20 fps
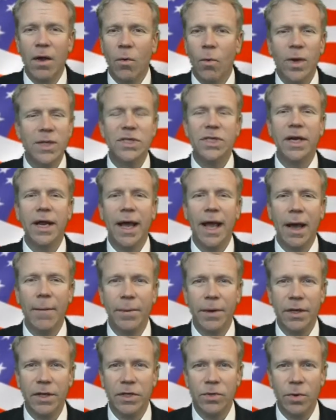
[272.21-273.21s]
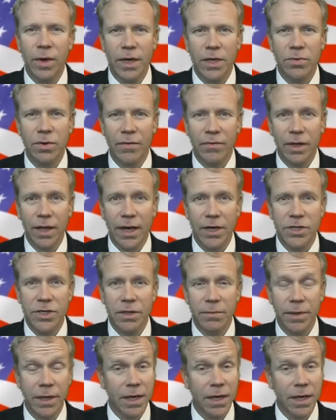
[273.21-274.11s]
what's going to happen in the 2012 election,